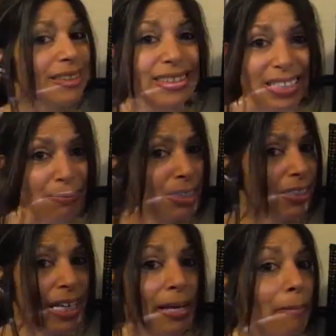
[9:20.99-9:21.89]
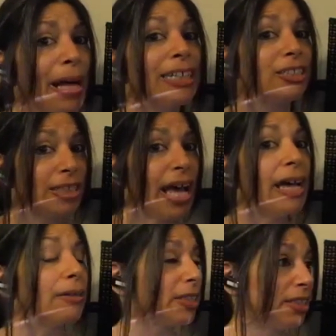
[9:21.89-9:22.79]
Samsung can't match
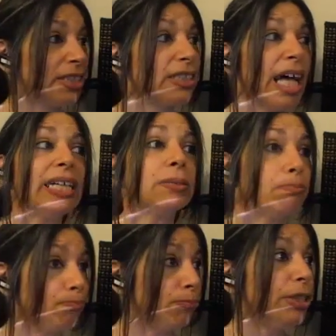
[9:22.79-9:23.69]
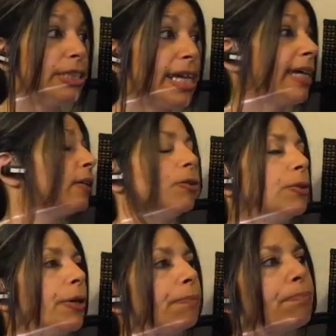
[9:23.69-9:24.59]
that because that's pretty dang
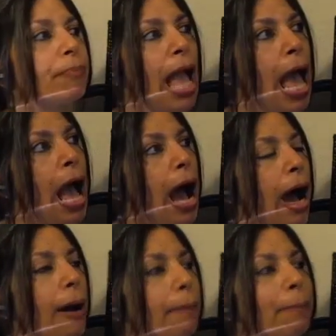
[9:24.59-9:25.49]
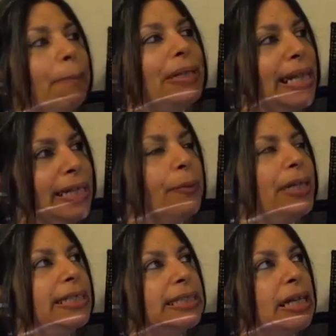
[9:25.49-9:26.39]
cool. But
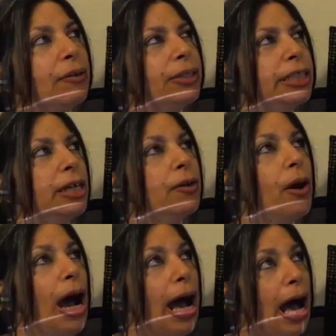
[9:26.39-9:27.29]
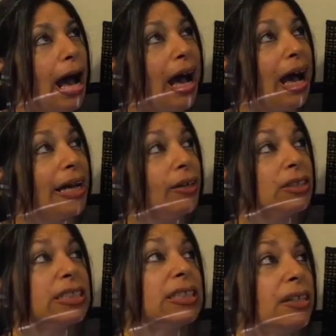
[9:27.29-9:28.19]
anyway, so, you know, I
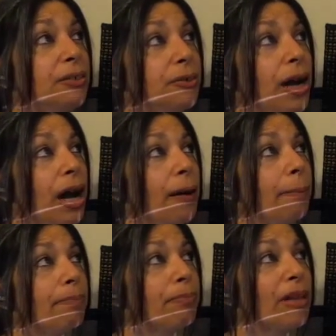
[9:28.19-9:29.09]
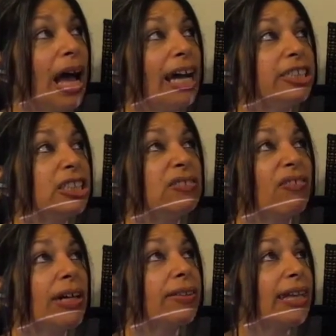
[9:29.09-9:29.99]
also, I just
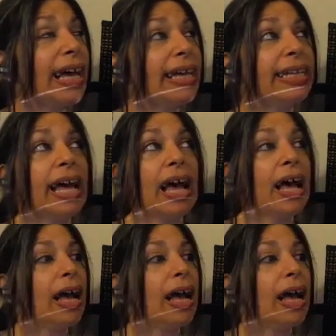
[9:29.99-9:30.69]
felt that